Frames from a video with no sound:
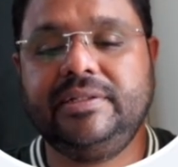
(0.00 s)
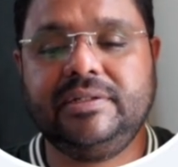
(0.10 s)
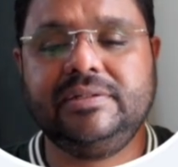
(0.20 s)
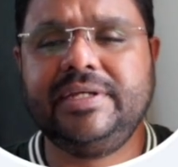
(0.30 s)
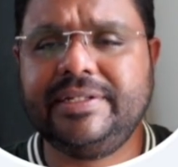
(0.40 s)

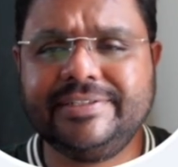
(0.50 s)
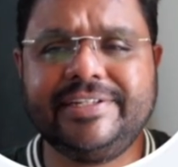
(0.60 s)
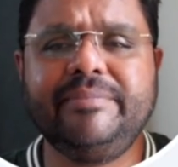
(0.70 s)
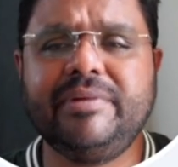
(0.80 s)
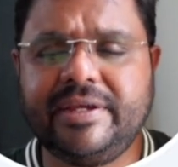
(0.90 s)
They are the
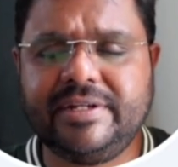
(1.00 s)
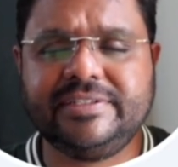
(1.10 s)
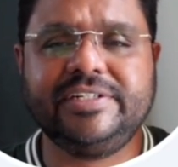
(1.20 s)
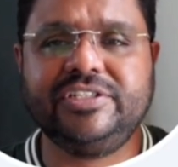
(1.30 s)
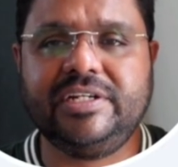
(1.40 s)
same line
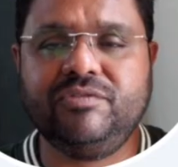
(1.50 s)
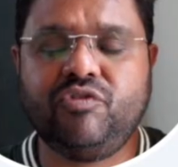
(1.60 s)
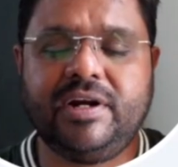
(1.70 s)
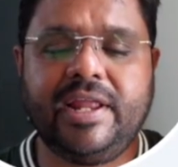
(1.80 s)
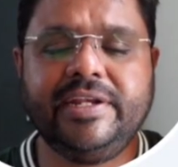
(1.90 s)
essentially. One
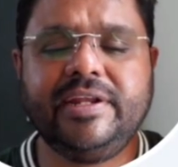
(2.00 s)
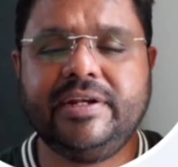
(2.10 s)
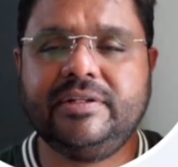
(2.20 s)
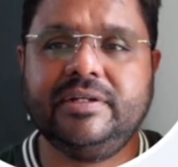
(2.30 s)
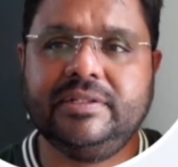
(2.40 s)
line and
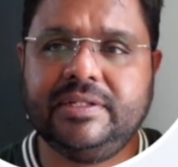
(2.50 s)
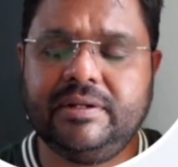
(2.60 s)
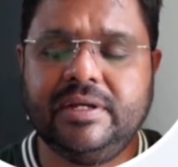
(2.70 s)
the